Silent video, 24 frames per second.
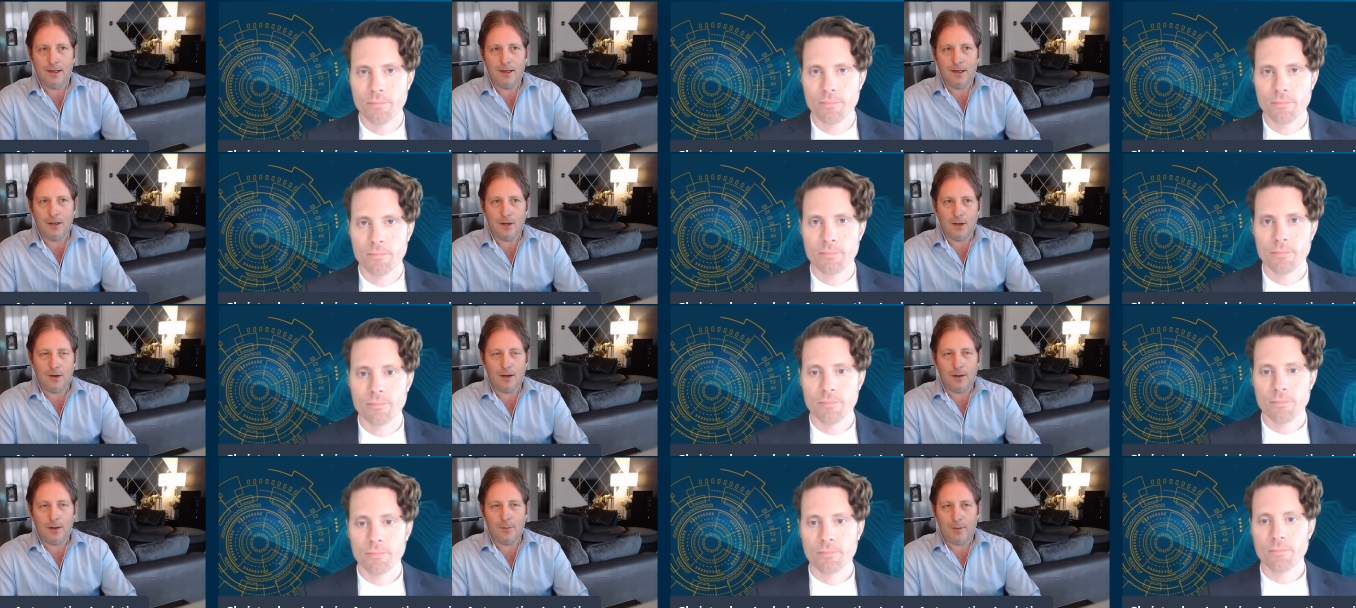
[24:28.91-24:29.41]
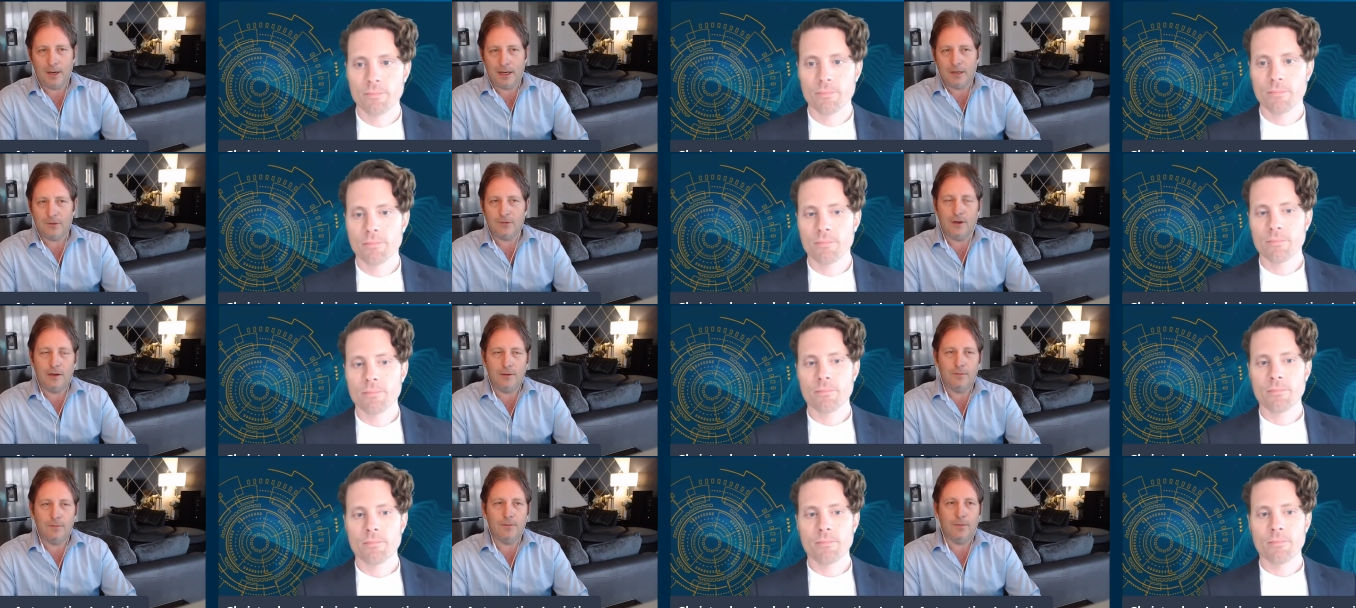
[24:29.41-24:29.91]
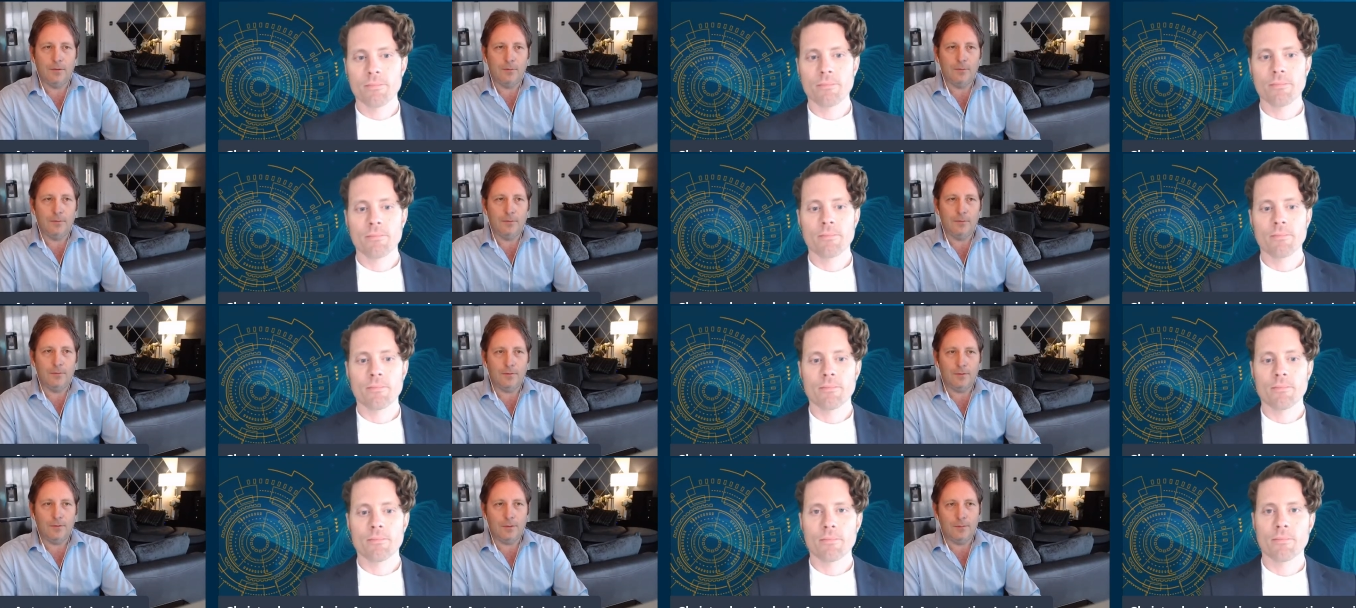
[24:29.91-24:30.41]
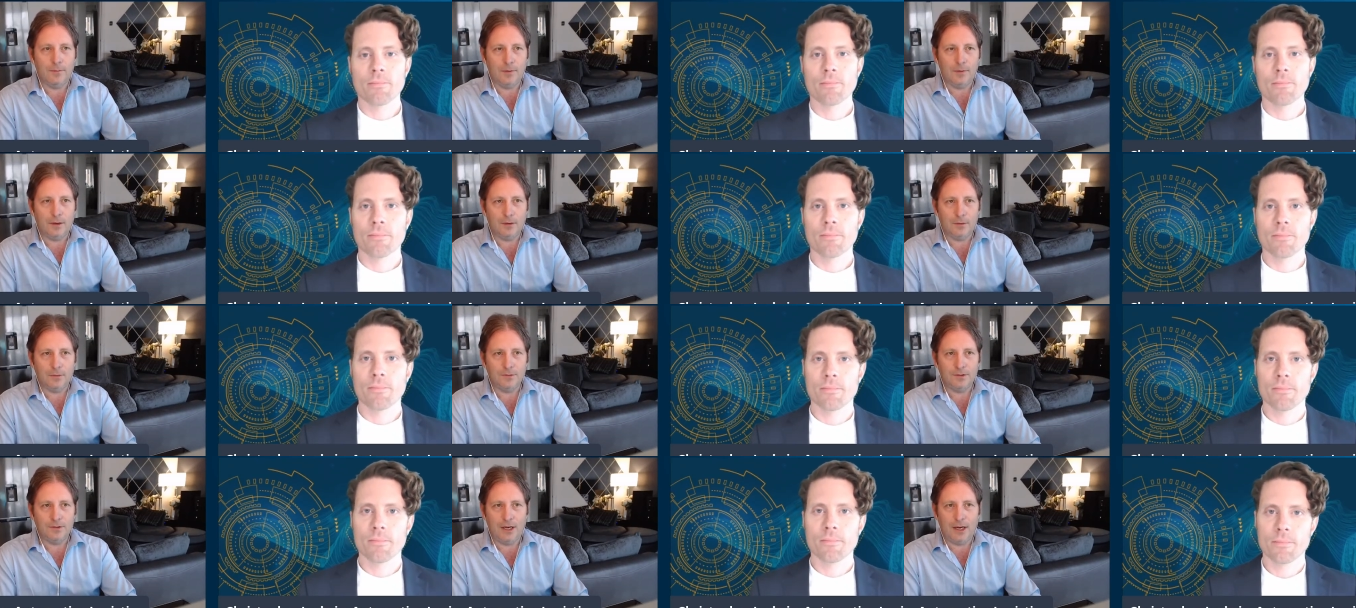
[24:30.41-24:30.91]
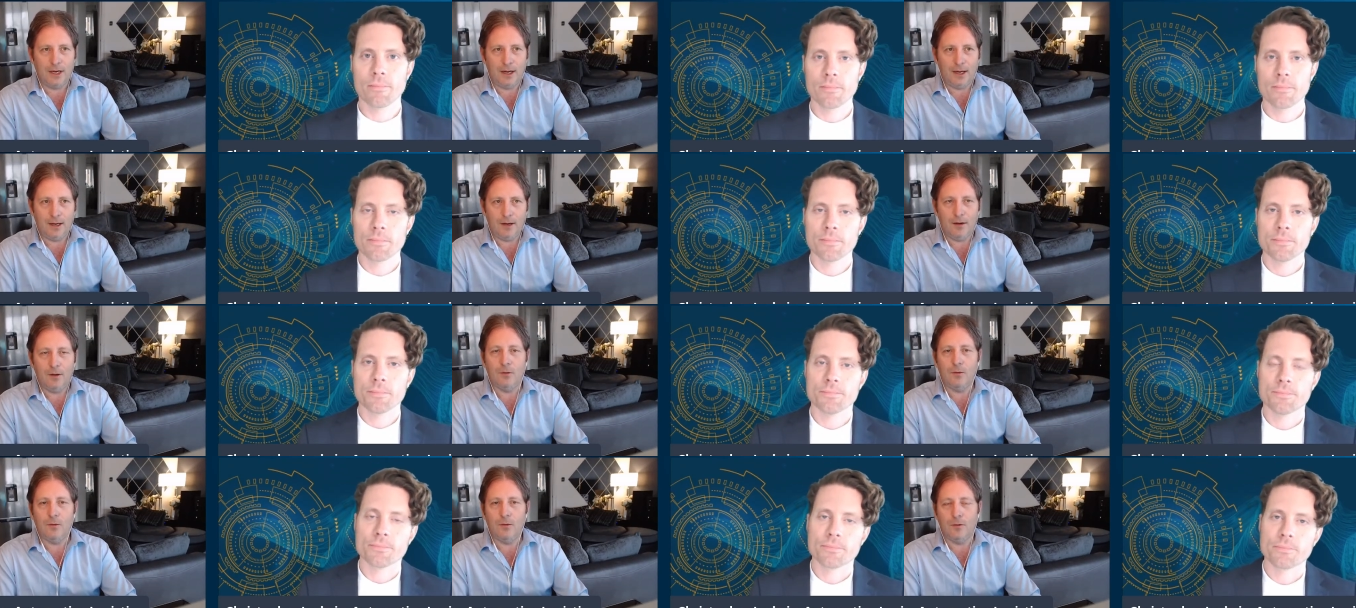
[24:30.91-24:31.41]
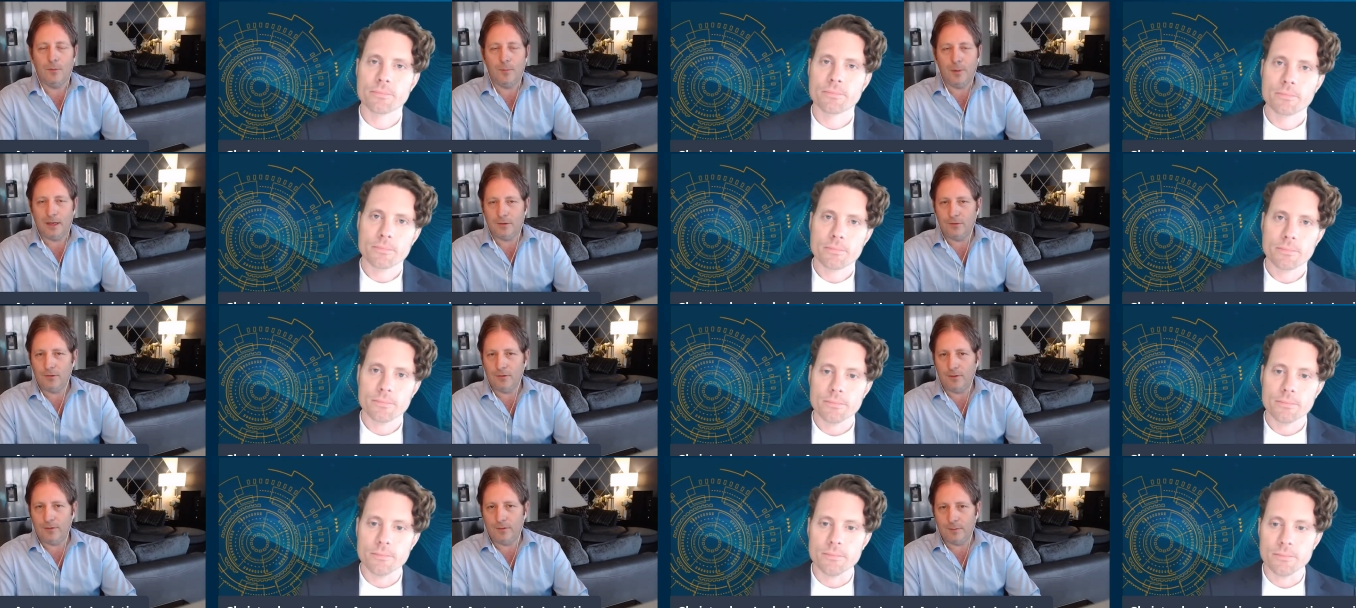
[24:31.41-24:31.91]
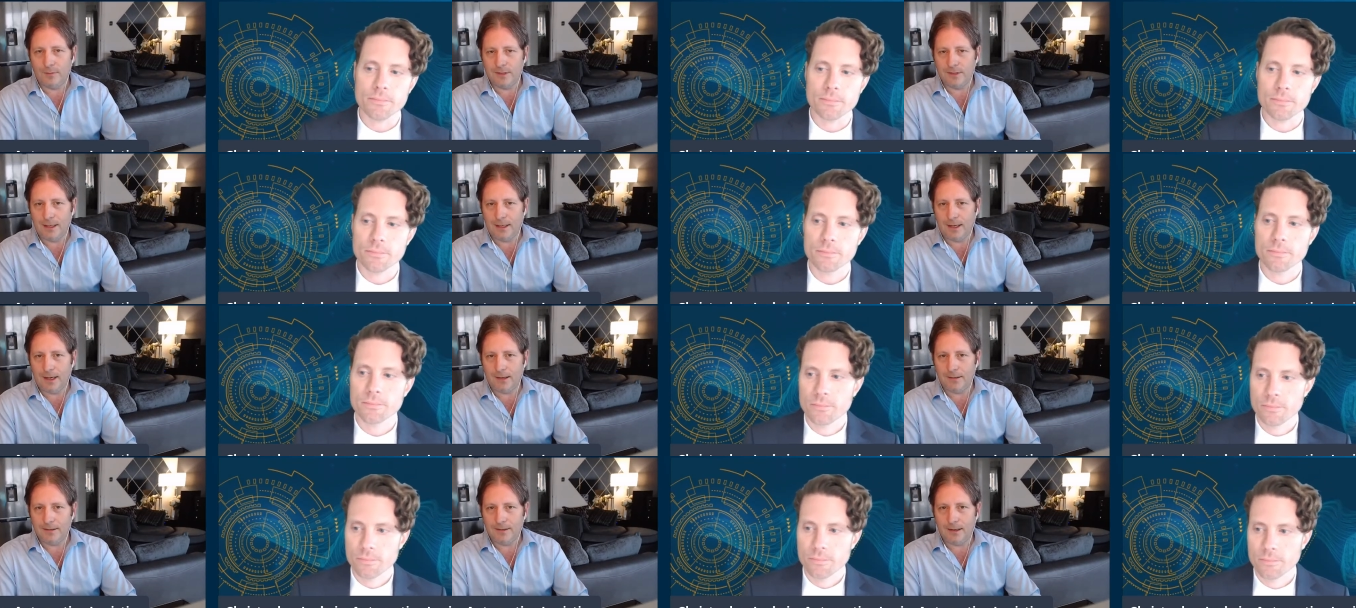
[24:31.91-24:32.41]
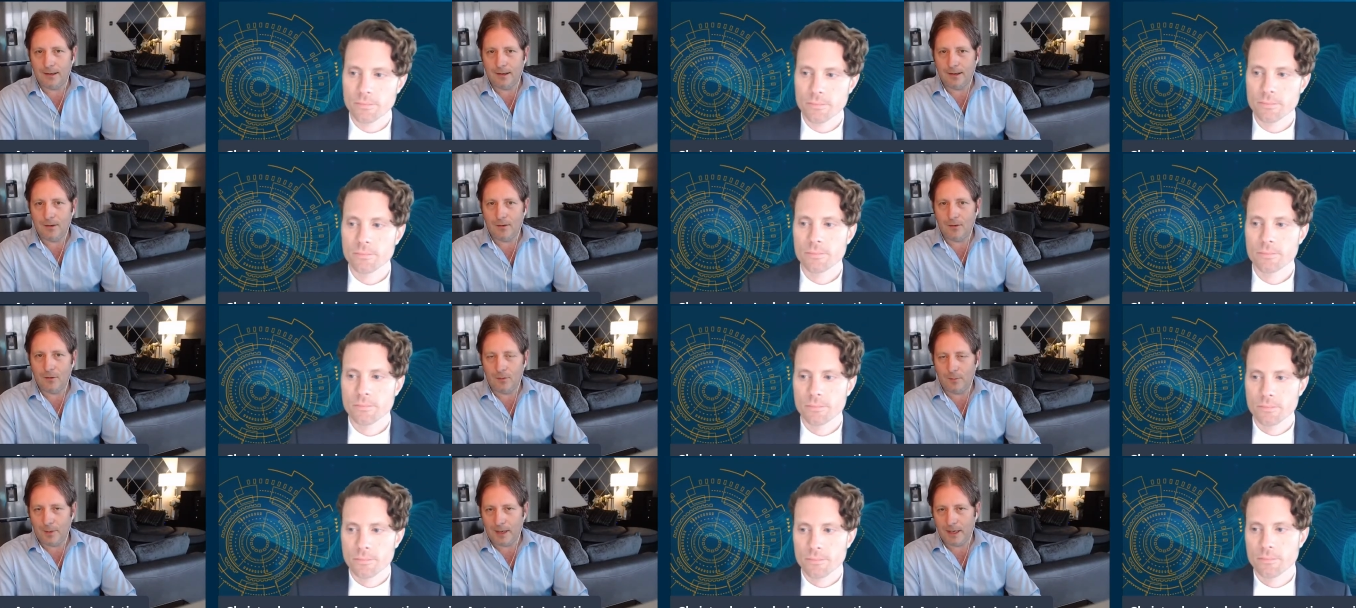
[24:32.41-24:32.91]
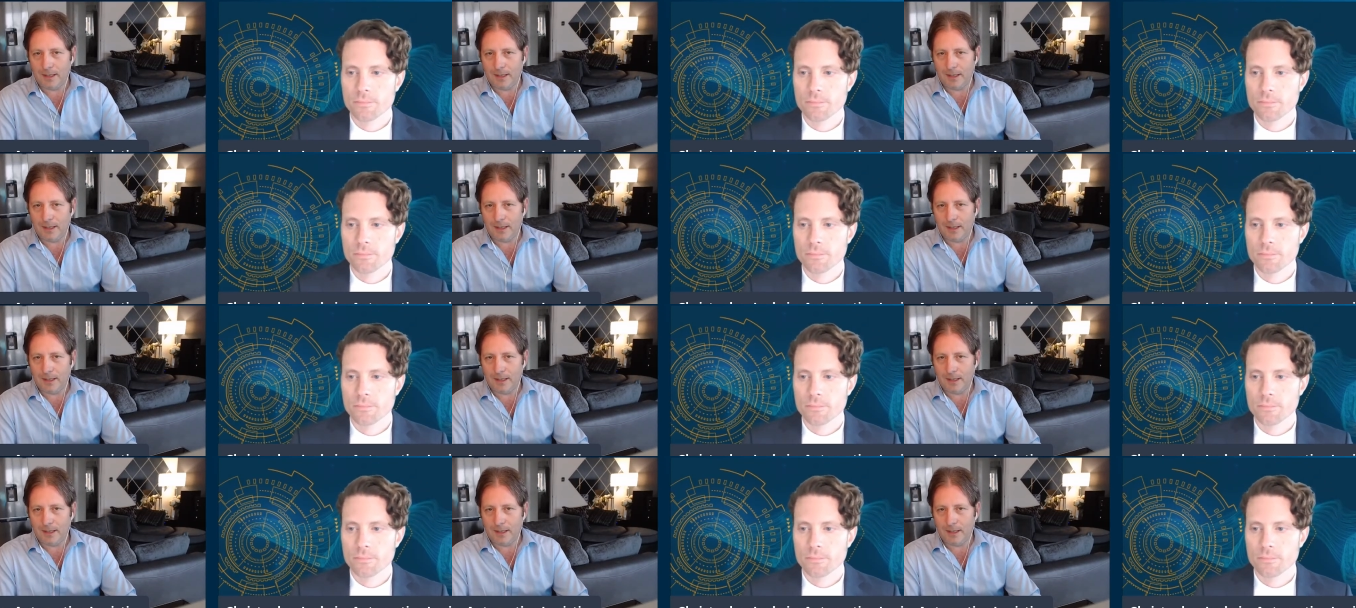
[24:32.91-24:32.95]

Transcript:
Speaker 1: you know, a battery from from LG or a battery from CATL or